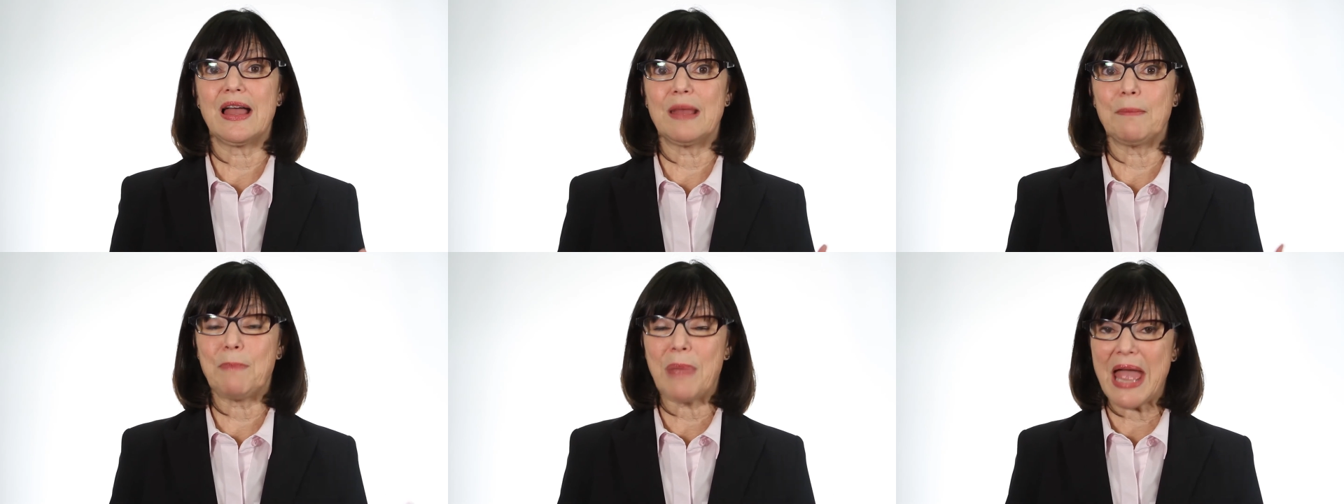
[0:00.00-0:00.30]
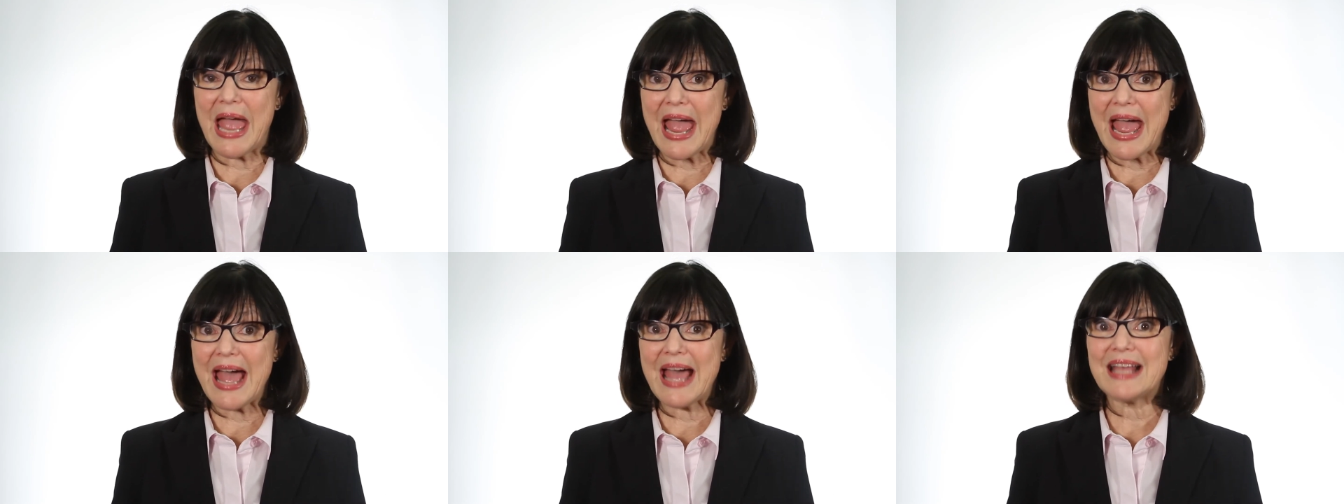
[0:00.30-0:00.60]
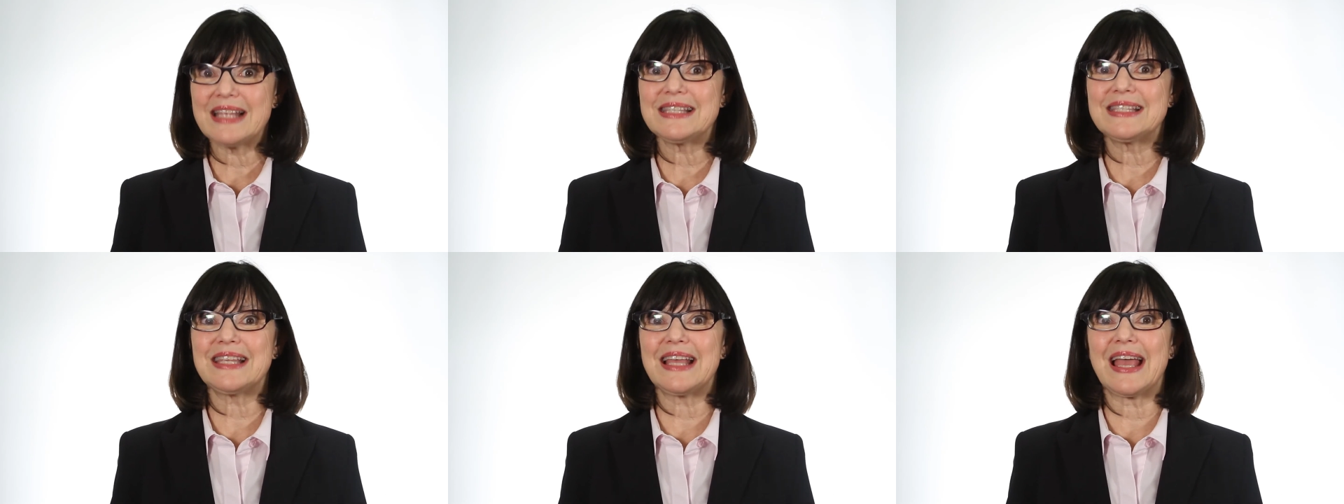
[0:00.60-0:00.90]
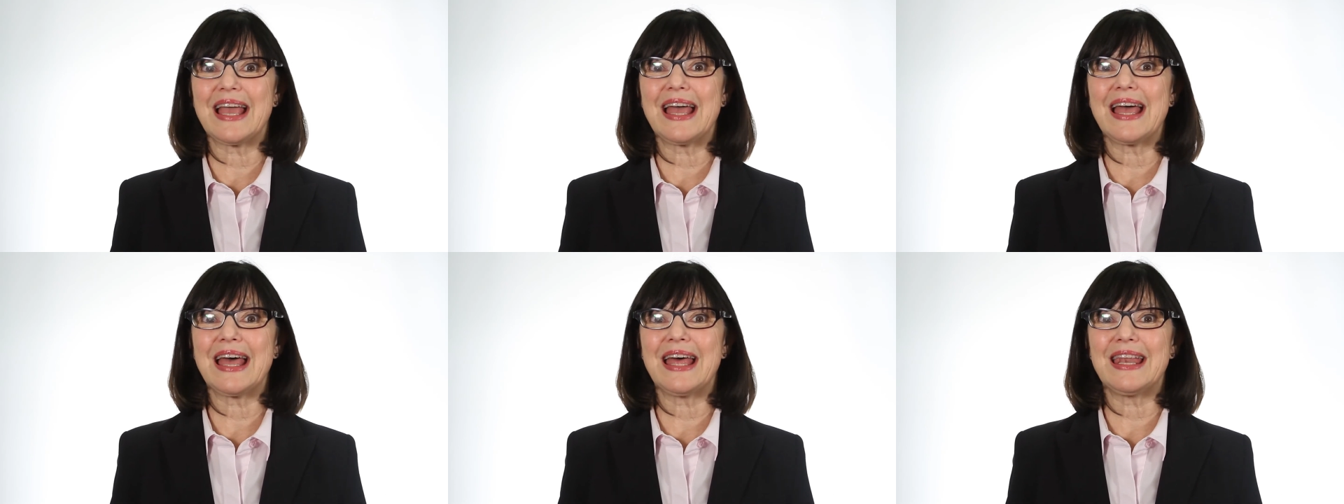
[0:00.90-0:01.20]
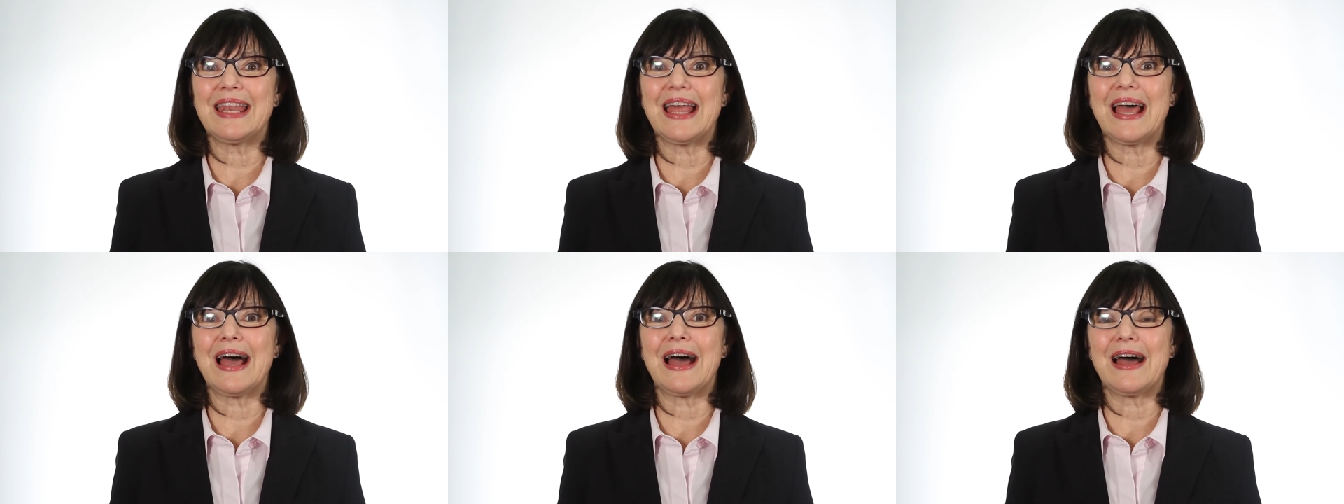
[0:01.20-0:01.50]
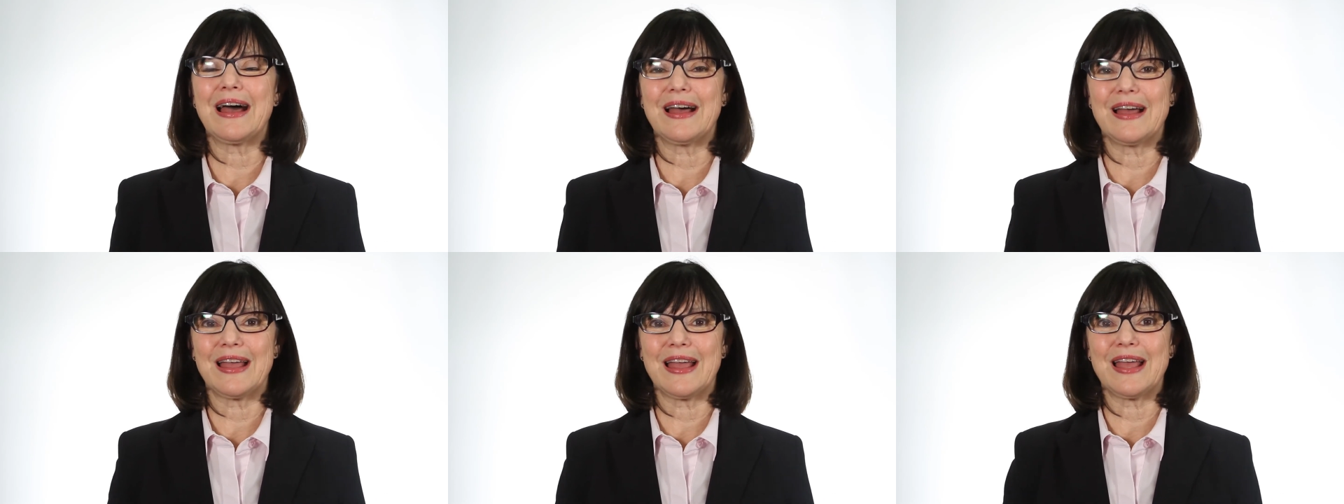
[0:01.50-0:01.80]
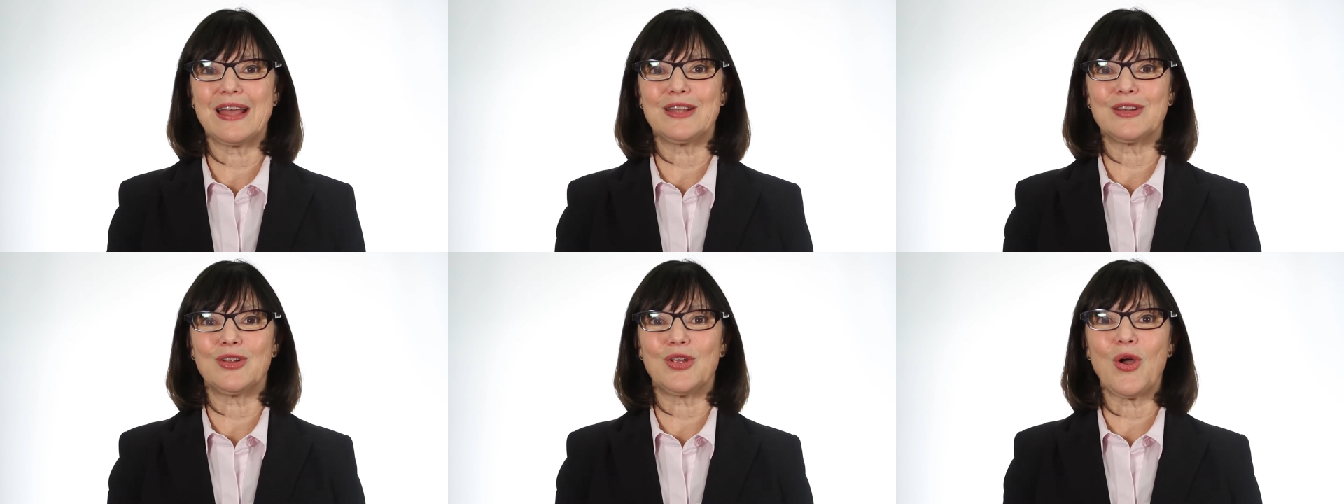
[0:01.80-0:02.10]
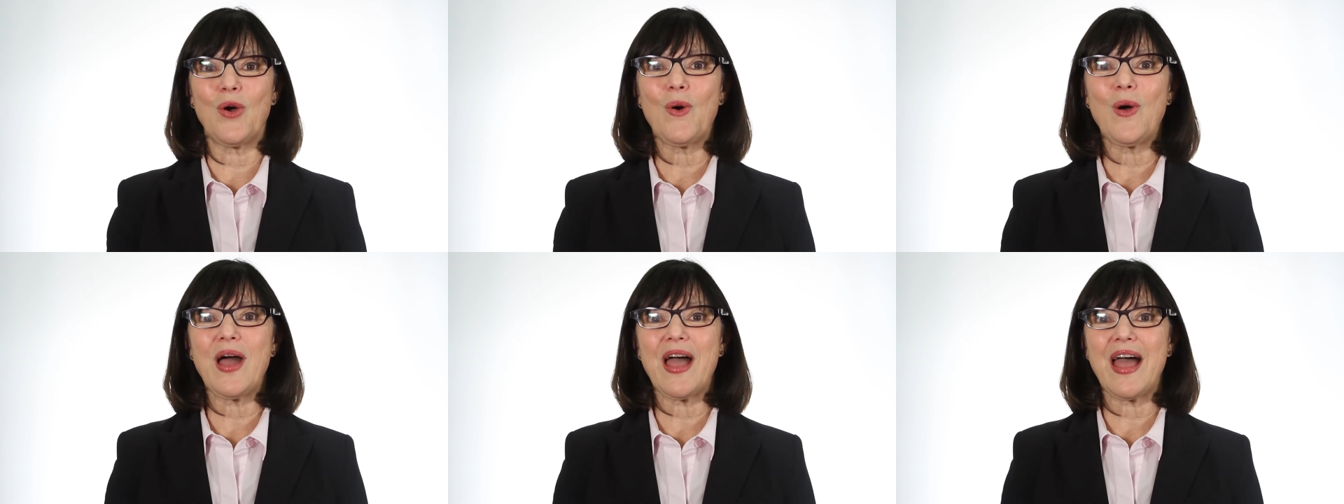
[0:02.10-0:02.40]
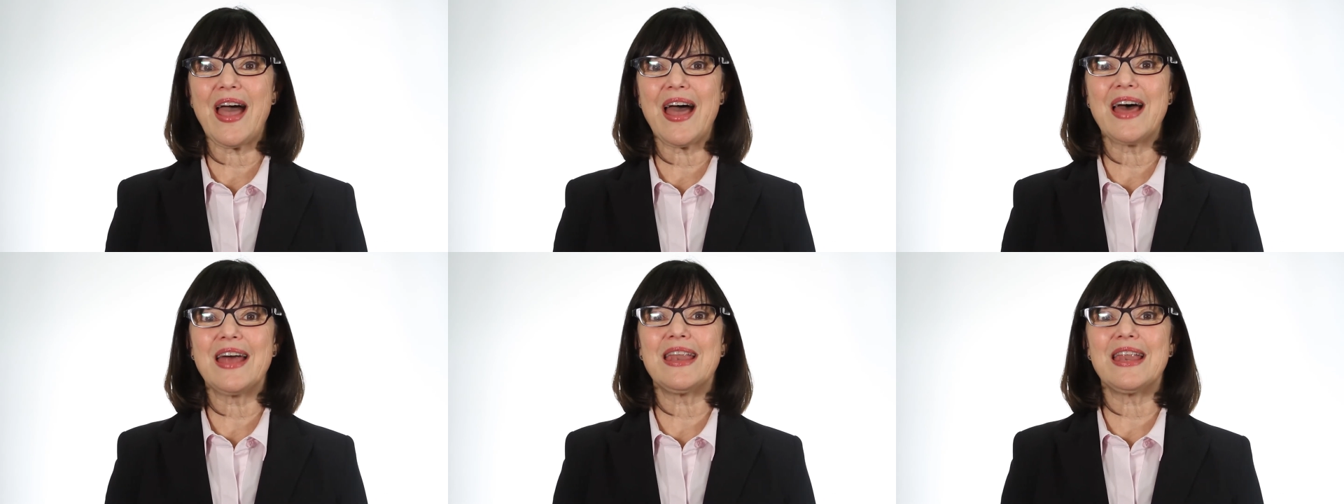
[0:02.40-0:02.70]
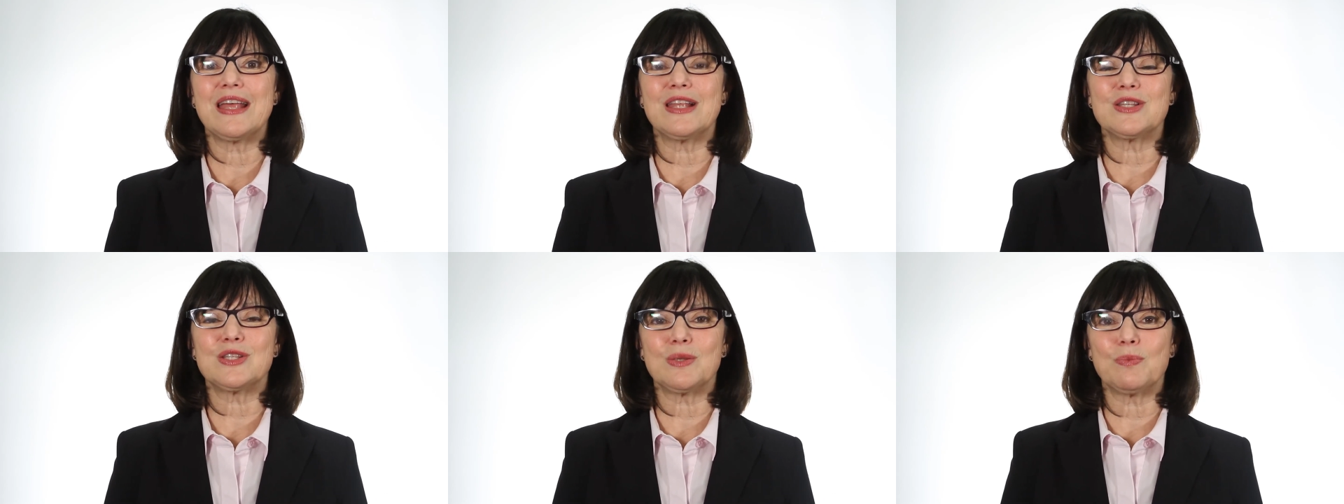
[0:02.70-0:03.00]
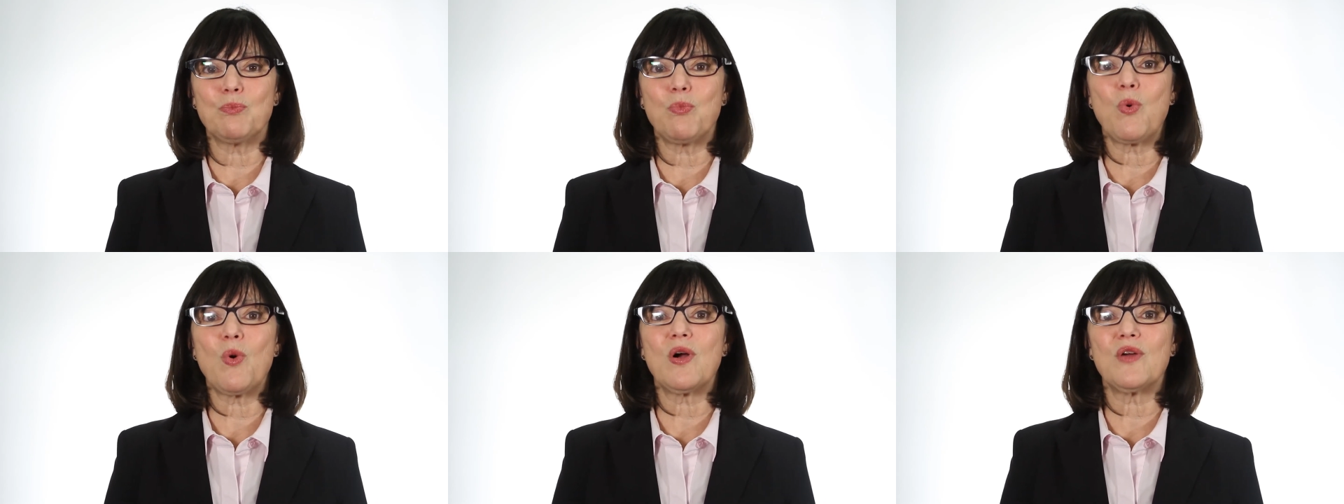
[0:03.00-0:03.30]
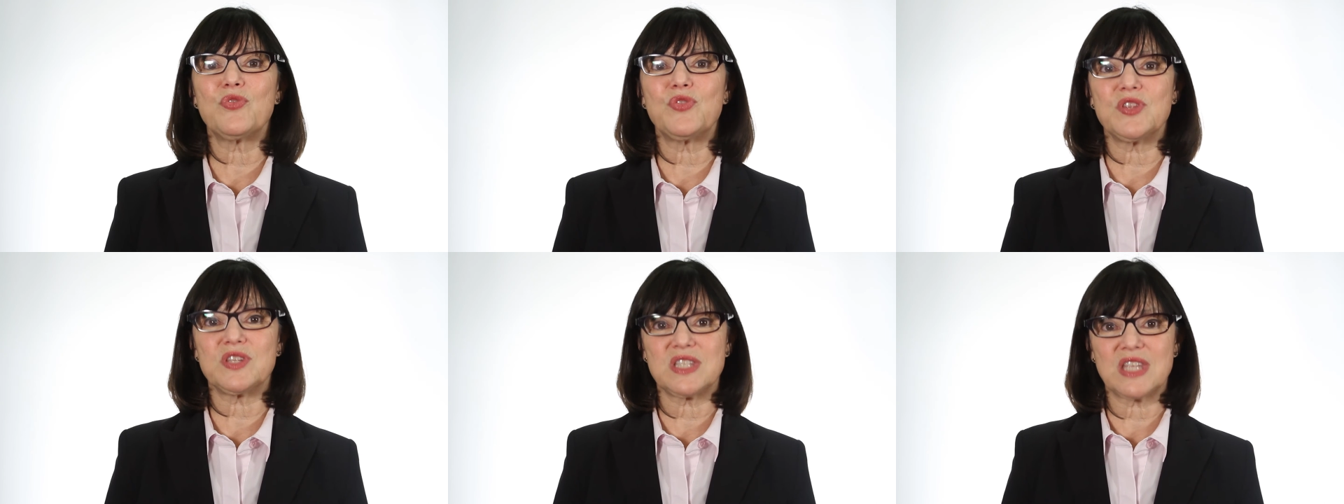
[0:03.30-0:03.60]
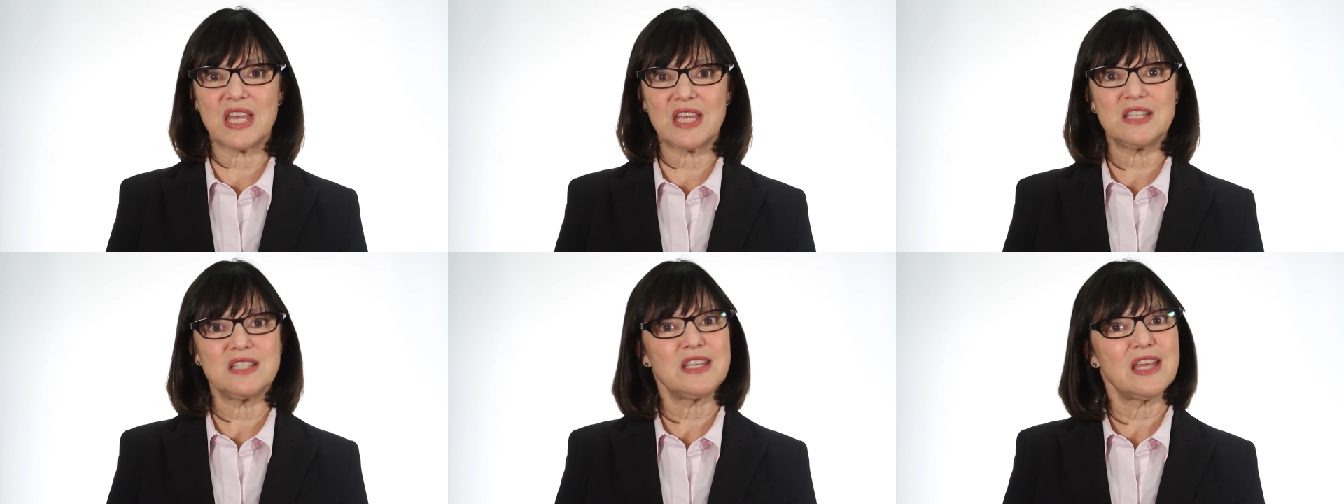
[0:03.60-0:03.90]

pass and go ahead and support the St.